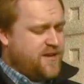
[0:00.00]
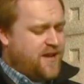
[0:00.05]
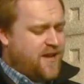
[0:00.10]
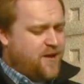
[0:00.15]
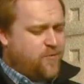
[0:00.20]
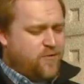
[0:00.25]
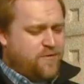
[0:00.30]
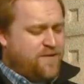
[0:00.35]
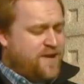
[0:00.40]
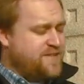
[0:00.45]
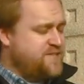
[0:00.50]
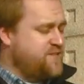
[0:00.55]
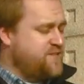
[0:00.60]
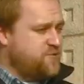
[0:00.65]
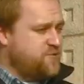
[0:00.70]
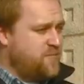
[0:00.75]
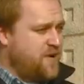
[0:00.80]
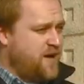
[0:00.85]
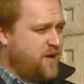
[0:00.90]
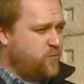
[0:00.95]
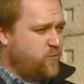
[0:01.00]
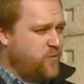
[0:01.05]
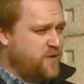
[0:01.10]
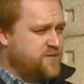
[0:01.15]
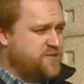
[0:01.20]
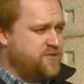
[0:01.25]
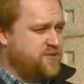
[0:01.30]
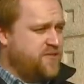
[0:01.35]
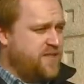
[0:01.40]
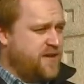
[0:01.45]
Uh, we've had mild
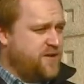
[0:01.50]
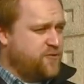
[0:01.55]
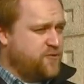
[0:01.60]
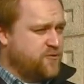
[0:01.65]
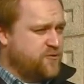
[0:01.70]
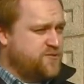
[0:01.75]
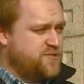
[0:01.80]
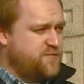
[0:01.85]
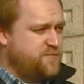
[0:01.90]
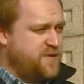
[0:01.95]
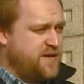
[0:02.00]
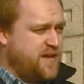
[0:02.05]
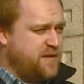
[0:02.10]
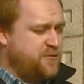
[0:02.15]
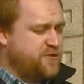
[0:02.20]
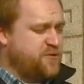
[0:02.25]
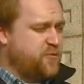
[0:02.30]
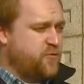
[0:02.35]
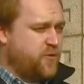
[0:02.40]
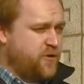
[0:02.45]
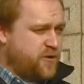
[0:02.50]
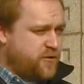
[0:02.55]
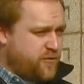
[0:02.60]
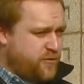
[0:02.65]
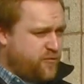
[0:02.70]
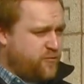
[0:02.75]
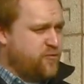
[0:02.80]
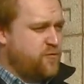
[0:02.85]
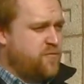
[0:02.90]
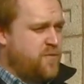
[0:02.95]
winter that crews have been able to work
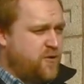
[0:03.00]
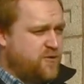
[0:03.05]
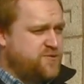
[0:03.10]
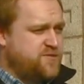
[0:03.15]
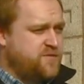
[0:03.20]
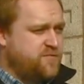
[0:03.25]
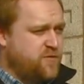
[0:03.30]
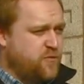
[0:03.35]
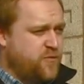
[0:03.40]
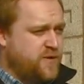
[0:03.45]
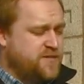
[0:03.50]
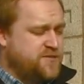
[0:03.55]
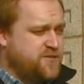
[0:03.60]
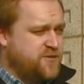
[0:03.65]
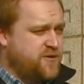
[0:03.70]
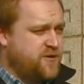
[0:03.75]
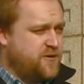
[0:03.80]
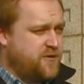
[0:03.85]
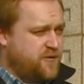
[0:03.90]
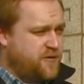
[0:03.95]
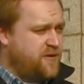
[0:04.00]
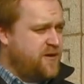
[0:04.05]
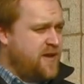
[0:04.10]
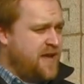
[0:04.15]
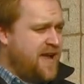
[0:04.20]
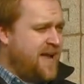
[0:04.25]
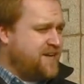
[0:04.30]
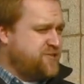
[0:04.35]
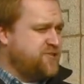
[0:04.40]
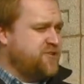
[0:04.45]
through most of the winter and are
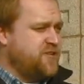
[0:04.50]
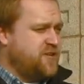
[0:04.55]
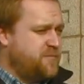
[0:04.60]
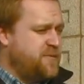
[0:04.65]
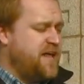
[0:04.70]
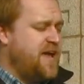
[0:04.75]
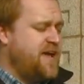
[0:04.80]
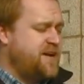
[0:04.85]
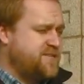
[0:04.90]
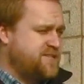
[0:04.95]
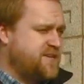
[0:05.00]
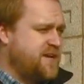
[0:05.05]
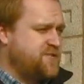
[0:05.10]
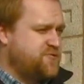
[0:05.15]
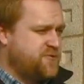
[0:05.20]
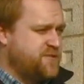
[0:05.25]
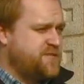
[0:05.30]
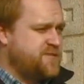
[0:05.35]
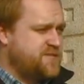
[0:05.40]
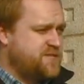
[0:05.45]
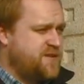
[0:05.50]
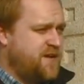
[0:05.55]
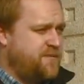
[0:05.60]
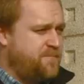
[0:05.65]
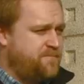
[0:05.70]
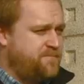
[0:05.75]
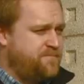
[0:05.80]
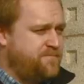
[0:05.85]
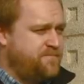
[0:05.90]
actually a little bit ahead of schedule at this time.